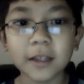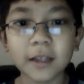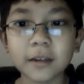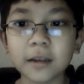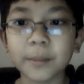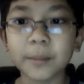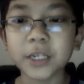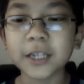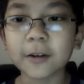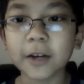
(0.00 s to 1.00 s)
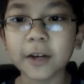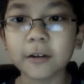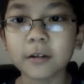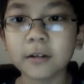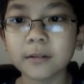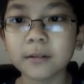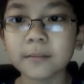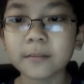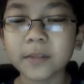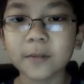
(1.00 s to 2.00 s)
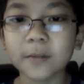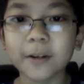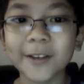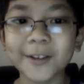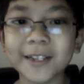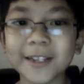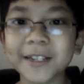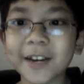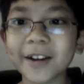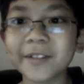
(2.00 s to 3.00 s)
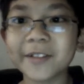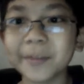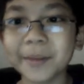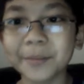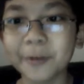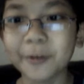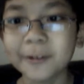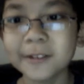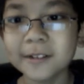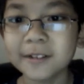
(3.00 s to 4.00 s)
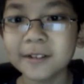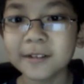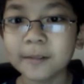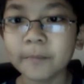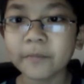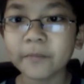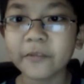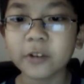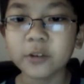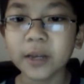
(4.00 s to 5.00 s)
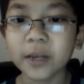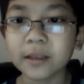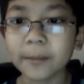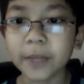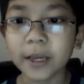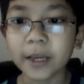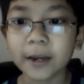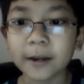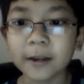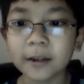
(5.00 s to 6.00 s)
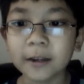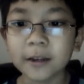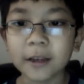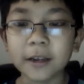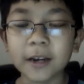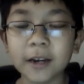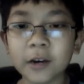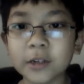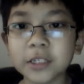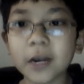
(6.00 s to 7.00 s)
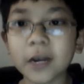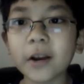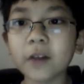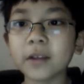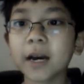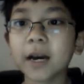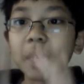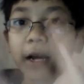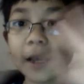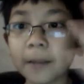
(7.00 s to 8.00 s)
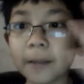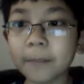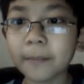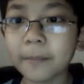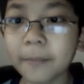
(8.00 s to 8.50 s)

It's um, a shout out where you just shout out to people for doing something. And now it's shout out time.